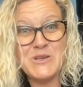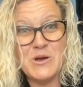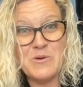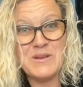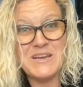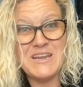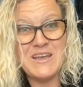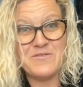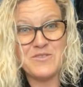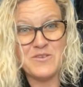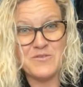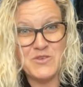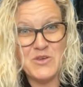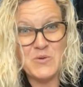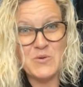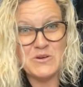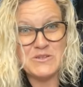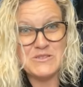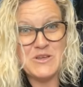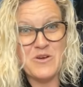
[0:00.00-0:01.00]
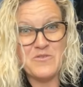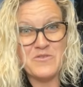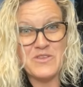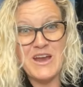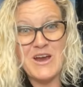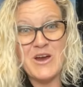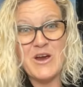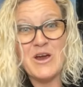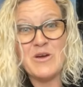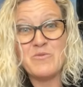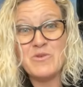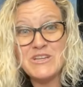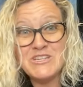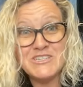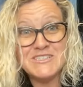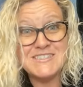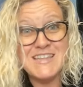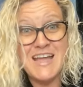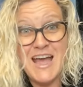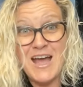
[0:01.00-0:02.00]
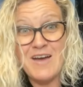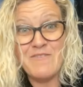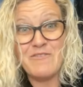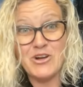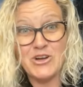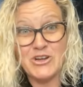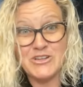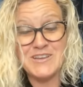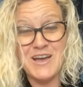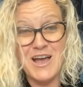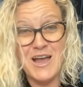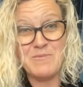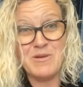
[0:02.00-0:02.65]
many of the viewers over there, and we just have a good time.